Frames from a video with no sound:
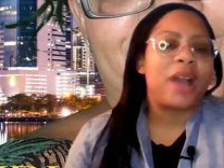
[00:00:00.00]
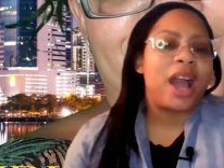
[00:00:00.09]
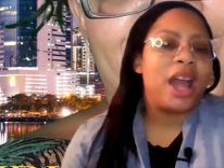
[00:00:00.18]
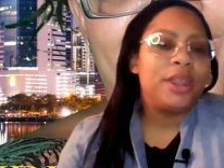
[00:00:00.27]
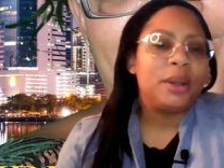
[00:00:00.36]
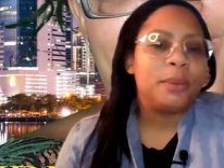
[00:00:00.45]

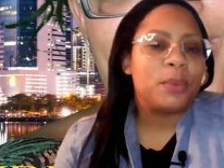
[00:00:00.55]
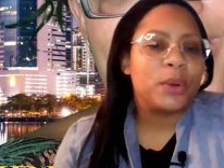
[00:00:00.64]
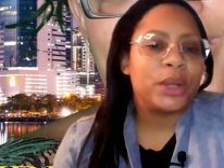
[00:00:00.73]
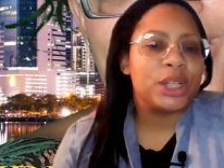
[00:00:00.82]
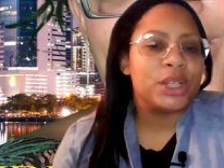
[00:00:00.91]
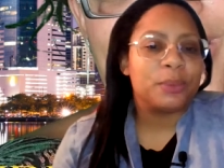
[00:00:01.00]
other
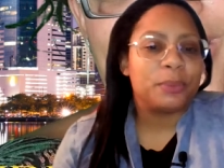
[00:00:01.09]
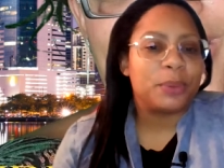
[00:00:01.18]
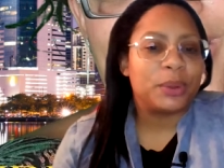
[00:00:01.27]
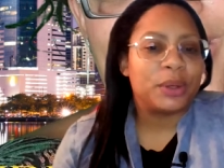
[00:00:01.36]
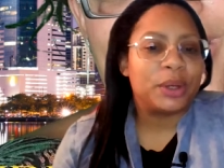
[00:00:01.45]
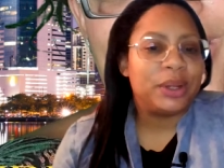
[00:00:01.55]
mortgage
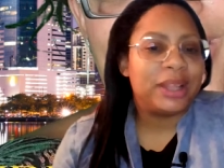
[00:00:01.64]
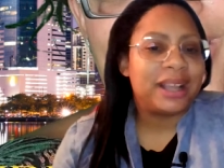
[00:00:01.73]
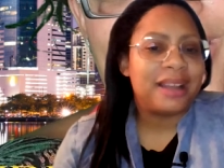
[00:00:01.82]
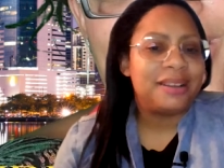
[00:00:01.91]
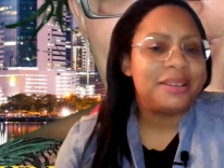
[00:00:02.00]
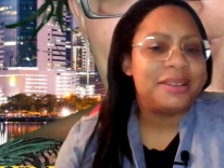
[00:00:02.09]
broker, and you're like,
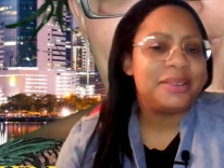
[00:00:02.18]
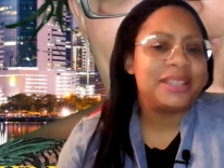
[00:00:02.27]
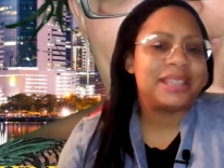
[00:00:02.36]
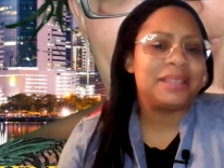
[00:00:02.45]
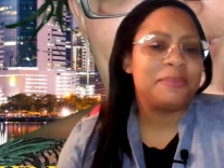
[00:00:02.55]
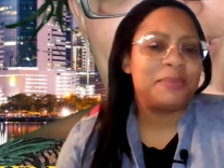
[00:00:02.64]
I don't know
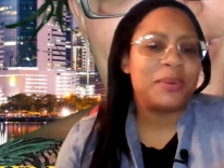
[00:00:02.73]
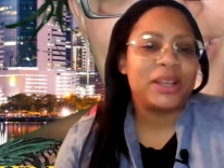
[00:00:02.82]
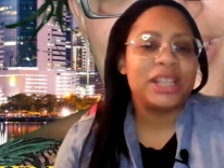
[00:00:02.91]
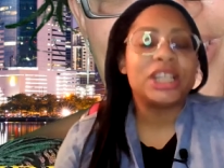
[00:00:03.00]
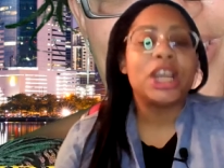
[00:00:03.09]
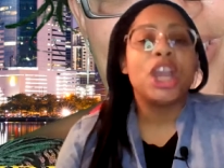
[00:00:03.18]
this
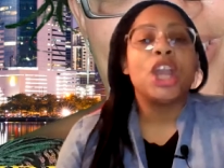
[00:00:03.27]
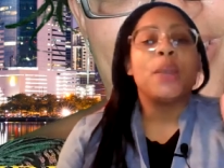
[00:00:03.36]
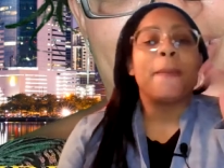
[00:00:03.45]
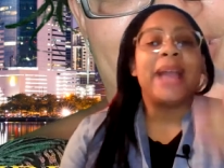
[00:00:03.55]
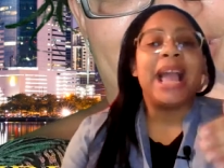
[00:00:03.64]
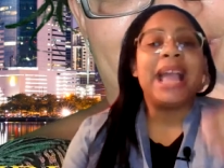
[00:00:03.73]
mortgage.
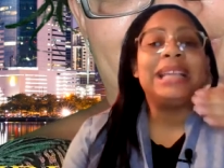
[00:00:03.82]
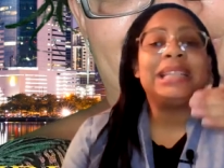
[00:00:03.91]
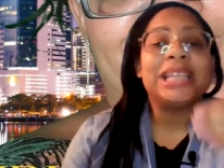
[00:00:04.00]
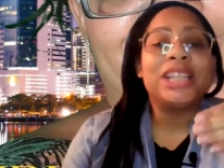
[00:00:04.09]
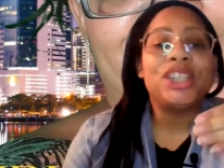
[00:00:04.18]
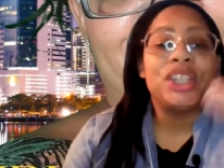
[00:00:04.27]
Pay
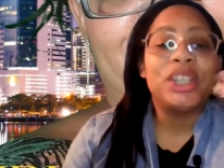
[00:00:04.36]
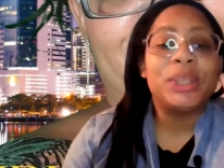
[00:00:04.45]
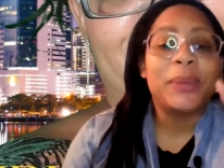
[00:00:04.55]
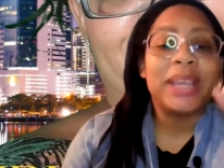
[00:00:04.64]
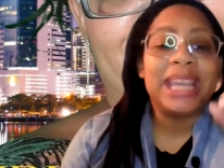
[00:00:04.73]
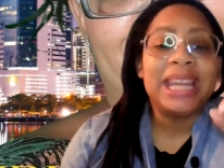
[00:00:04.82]
attention
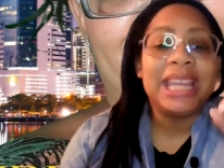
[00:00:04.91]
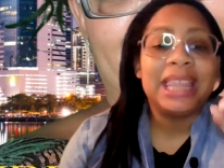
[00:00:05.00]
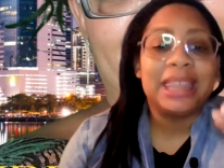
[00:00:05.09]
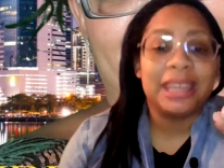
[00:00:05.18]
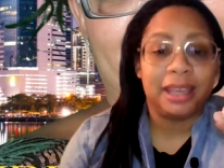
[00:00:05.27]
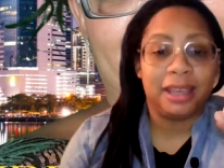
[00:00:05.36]
to
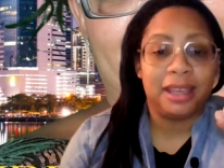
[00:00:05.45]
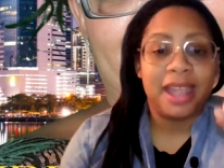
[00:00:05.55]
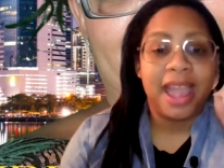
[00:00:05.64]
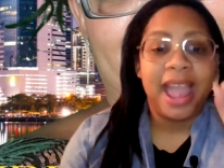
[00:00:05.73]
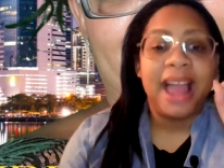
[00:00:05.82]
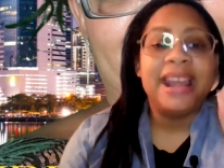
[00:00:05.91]
anything
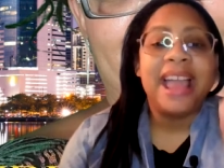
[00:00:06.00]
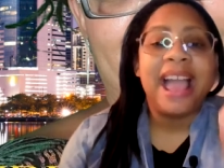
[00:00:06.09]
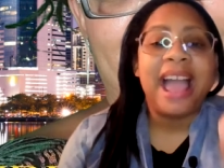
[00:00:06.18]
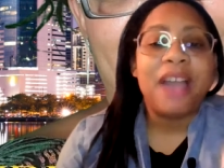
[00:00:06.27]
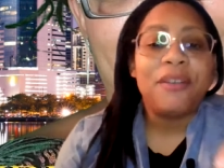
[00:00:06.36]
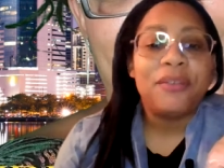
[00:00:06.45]
and
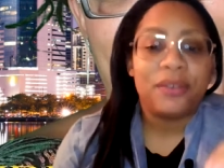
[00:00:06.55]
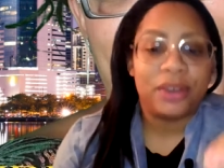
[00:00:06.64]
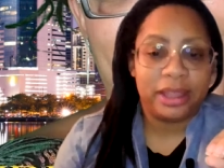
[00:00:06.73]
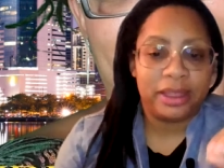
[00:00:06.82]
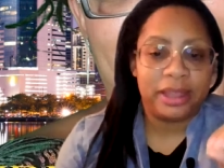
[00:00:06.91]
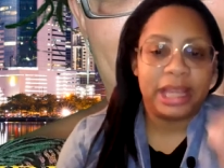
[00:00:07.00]

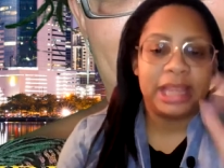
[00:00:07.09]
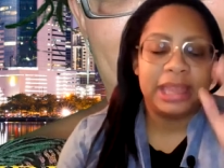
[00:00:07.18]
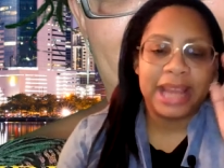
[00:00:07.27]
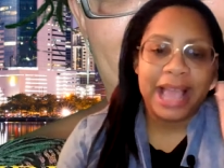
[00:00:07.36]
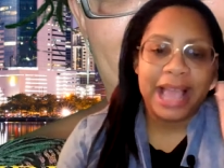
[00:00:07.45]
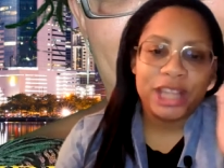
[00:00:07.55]
everything
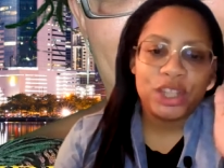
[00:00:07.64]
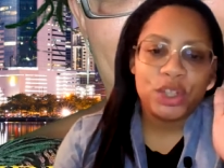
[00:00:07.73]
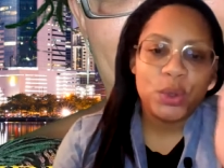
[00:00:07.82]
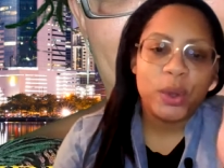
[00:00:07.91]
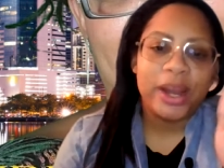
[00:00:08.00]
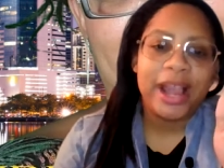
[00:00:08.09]
that has
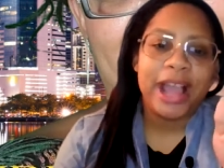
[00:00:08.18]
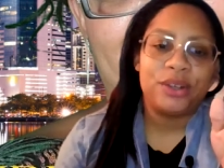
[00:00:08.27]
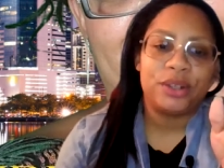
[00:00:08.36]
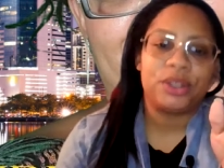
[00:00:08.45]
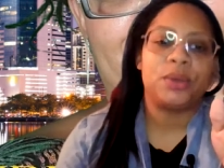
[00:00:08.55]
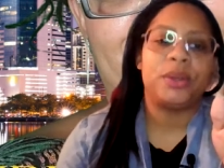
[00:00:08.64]
your
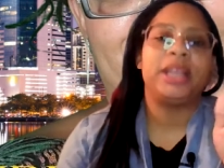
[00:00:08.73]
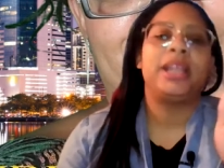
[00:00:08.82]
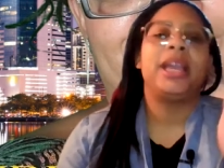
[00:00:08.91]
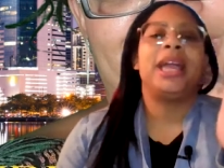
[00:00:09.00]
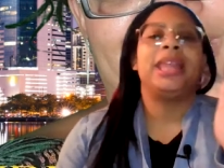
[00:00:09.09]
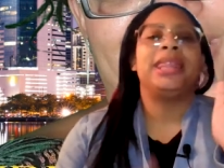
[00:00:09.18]
address on it
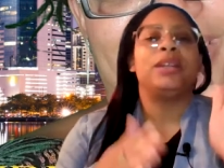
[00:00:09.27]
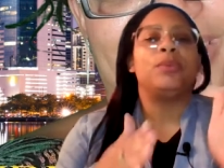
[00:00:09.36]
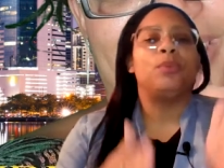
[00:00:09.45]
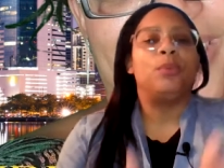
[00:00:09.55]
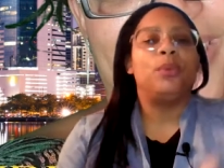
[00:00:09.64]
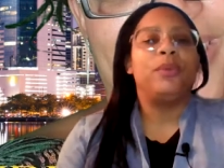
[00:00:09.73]
that
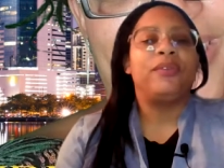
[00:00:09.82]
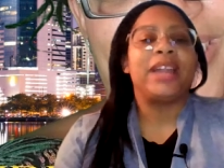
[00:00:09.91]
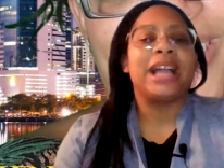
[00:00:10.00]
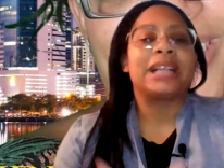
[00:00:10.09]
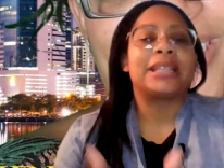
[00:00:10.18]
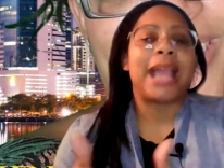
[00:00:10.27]

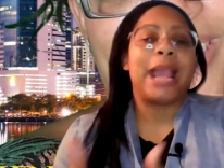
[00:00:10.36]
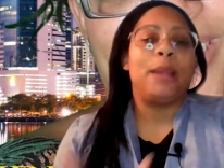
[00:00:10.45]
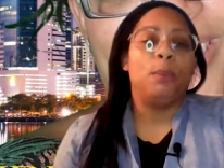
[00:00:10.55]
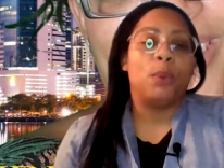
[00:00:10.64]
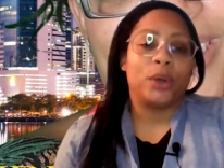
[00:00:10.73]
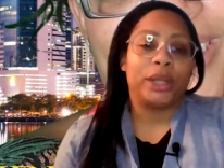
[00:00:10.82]
reflects a
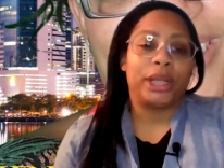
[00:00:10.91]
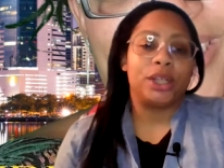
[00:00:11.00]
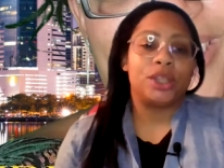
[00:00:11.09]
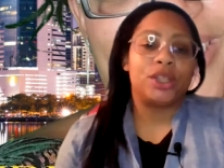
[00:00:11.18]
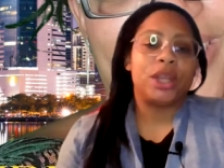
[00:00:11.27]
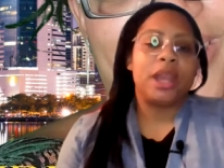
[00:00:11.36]

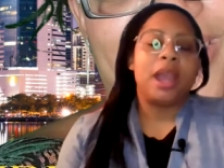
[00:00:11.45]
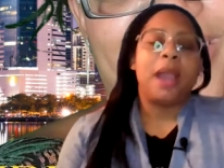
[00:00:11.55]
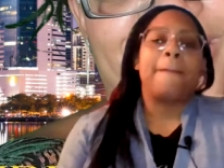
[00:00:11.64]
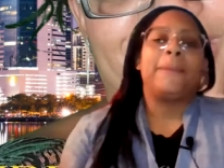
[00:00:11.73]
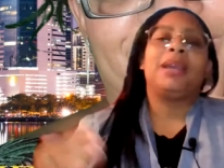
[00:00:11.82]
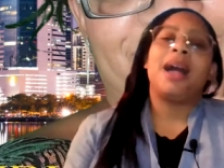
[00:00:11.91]
mortgage,
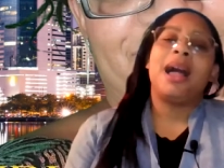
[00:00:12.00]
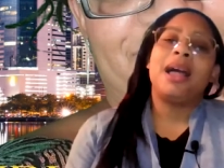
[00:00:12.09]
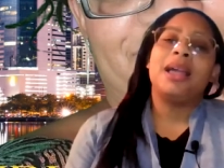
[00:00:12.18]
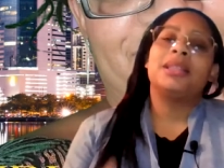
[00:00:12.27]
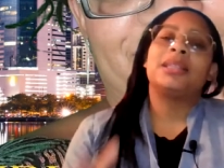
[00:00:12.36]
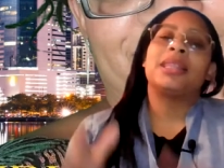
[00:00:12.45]

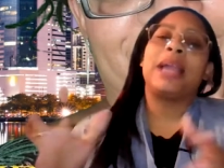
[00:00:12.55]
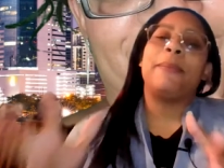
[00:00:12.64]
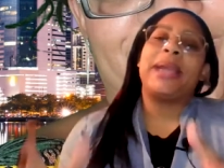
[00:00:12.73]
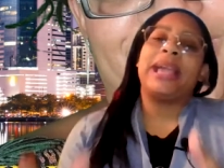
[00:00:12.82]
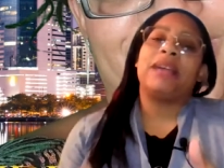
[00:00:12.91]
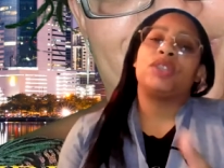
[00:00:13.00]
because they
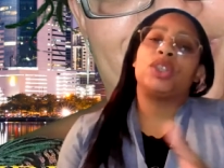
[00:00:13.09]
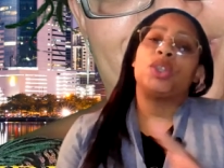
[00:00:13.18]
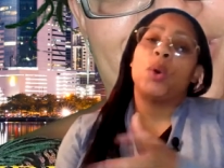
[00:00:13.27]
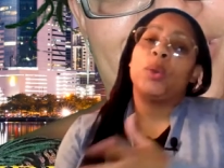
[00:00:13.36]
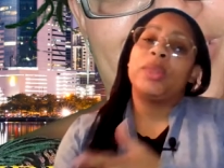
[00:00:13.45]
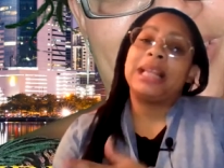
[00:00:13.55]
may have
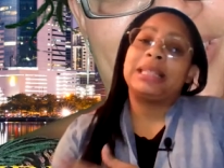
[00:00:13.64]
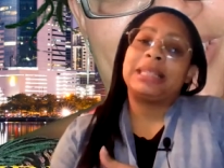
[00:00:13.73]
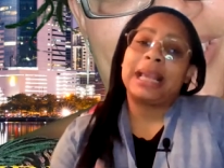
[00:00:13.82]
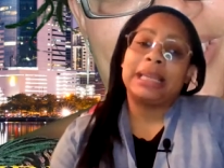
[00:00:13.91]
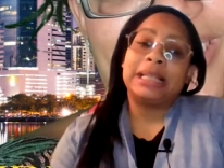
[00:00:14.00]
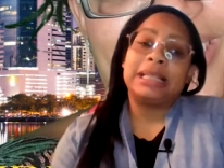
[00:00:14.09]
sold that
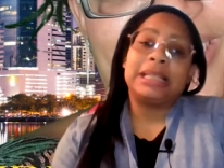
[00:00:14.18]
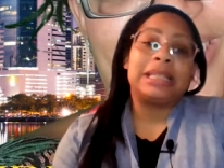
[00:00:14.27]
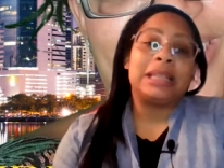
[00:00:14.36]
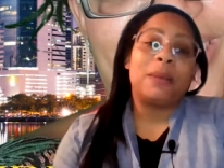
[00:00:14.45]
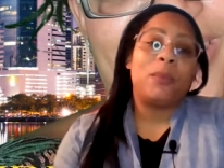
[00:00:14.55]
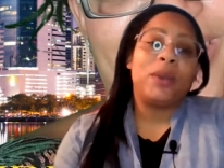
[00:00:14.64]
second to
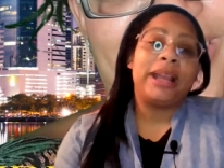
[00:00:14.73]
someone